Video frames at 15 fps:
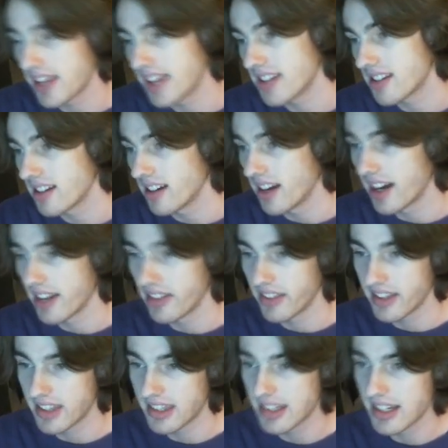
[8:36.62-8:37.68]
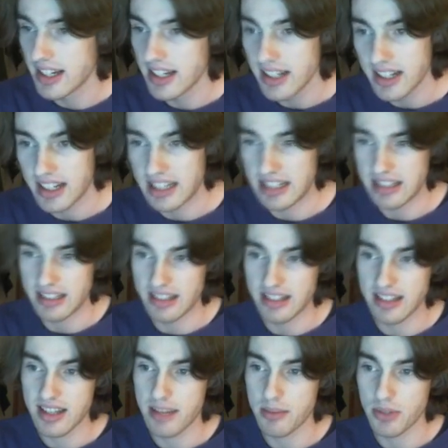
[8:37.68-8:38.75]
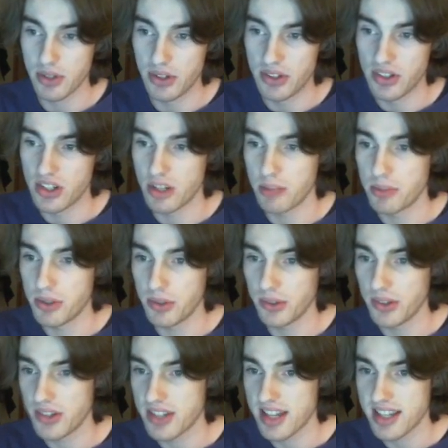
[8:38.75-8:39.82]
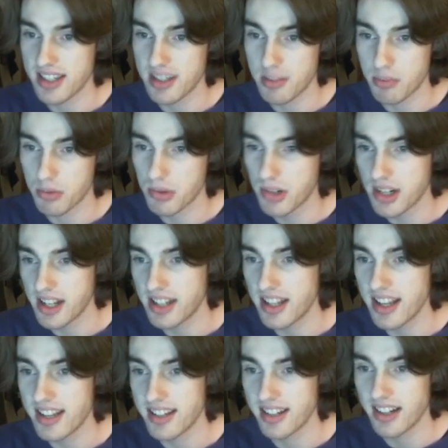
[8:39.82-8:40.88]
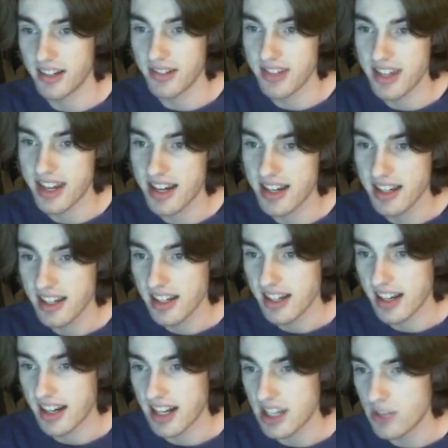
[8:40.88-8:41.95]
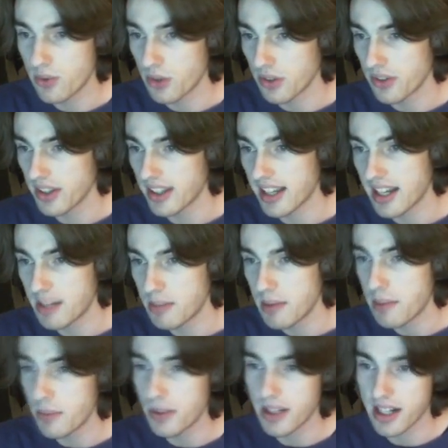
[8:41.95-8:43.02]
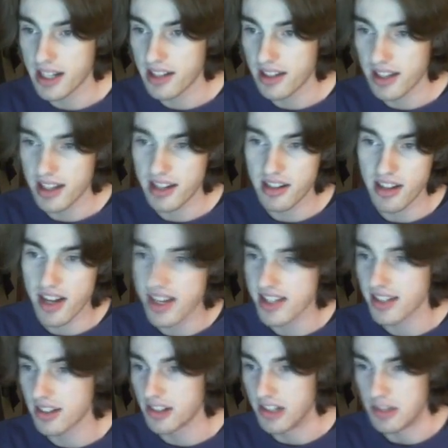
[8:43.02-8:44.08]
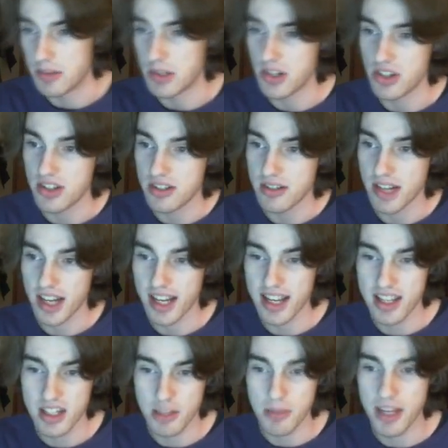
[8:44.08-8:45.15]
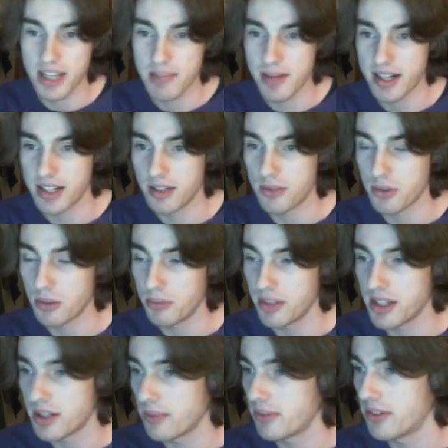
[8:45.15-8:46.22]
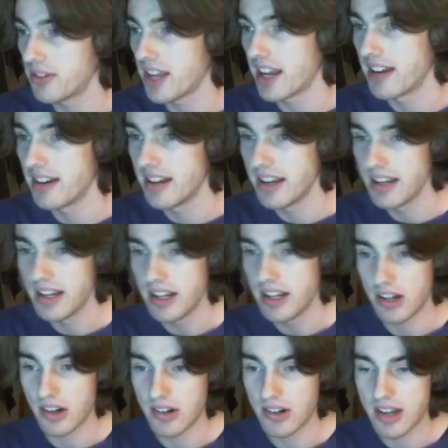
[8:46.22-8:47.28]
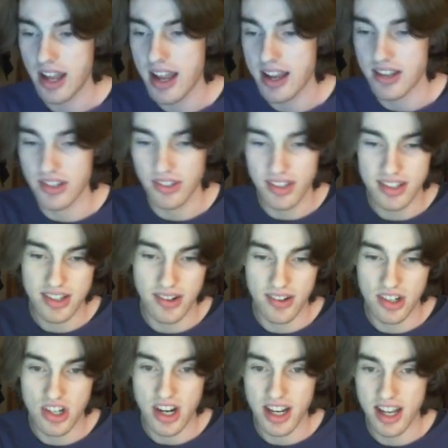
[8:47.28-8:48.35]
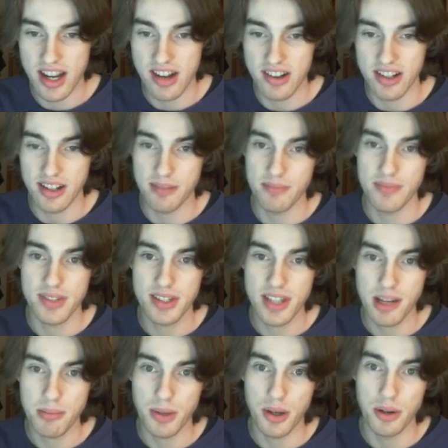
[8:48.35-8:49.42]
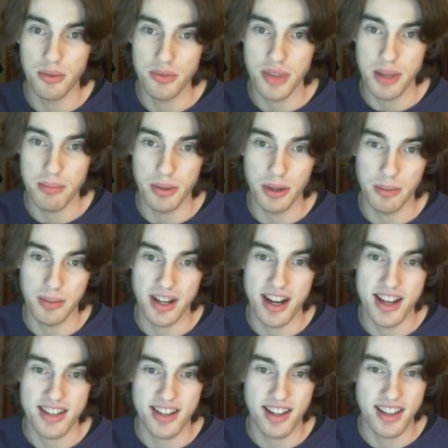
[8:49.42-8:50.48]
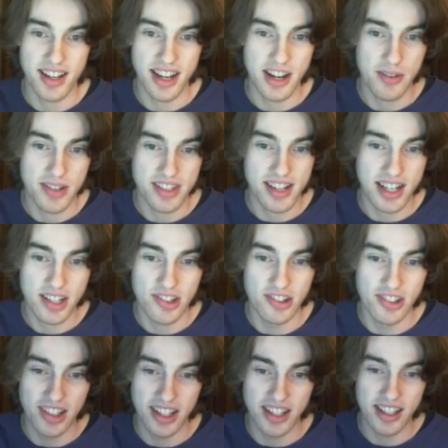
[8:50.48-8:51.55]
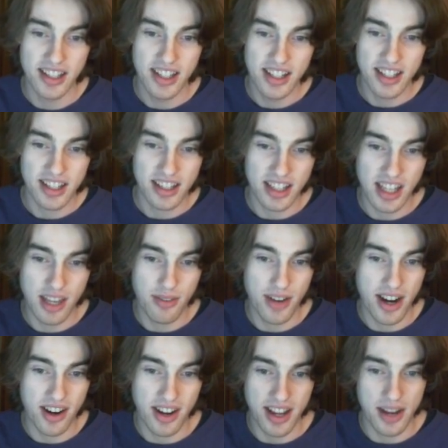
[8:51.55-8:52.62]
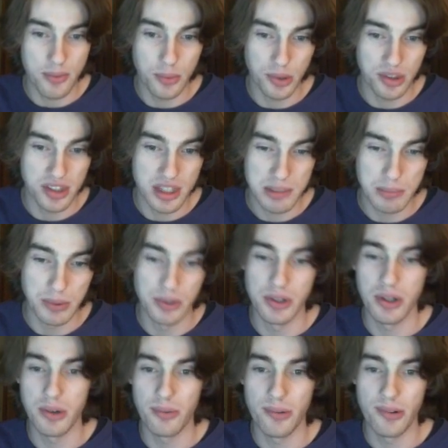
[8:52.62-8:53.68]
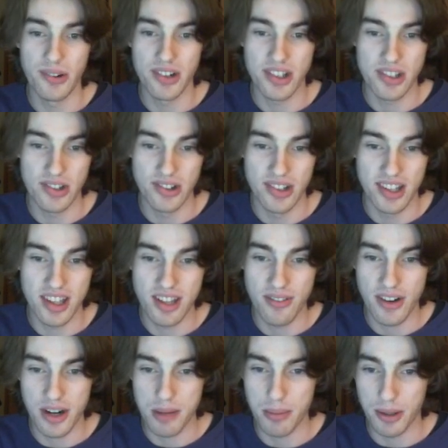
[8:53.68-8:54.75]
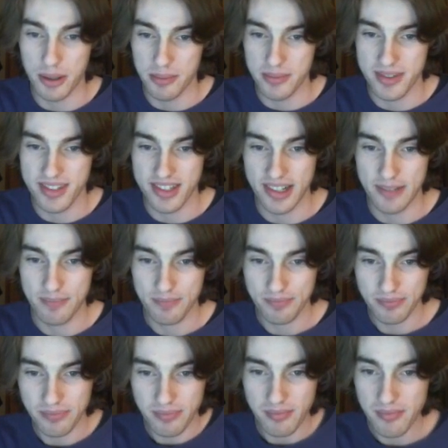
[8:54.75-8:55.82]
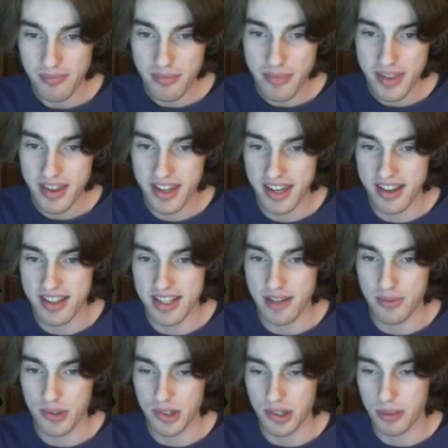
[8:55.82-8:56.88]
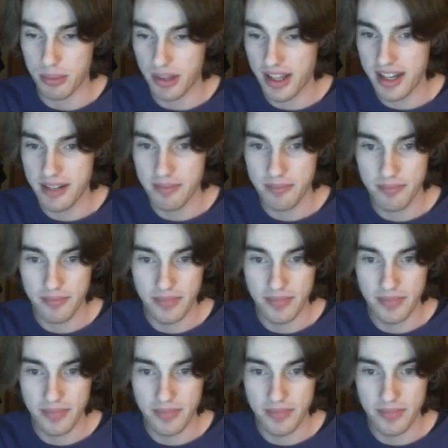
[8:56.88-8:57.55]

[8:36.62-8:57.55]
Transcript: eastern islands, and yeah, so good job to all those guesses, pretty decent, I would say. And as for the Finland, people getting in nice and close, which is, I guess, to be expected from the top 15. Okay, so let's go and check out some of the bottom guys. I always like to give out a wooden spoon award to the very bottoms, so here is everyone who played,